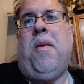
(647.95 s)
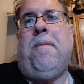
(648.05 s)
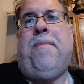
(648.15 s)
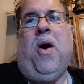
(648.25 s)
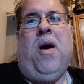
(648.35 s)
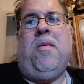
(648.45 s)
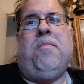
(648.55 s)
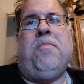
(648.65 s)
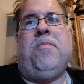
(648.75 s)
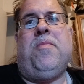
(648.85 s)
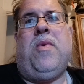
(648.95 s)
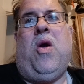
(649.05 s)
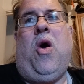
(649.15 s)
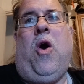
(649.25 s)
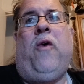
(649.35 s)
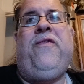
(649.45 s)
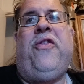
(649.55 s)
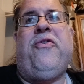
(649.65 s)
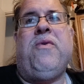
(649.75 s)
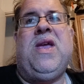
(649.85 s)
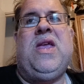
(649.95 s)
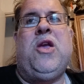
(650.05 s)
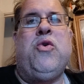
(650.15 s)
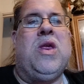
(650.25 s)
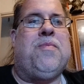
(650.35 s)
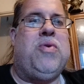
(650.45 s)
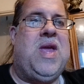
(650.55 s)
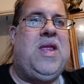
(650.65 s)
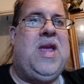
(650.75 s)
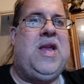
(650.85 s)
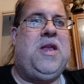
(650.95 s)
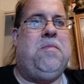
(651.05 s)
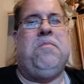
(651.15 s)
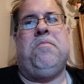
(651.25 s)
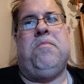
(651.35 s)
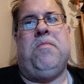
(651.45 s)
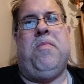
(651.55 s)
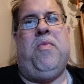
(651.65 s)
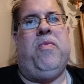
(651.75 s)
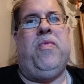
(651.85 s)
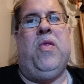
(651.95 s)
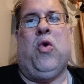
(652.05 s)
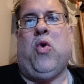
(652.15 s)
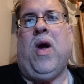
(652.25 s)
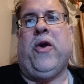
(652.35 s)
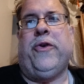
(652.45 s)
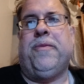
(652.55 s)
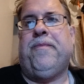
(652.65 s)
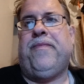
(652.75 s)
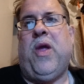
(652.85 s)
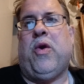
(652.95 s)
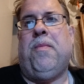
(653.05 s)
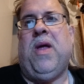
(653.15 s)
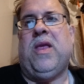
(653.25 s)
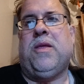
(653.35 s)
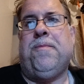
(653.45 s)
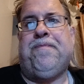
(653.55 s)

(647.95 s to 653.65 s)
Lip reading: But of the 3 units presented, look quite good. No complaints.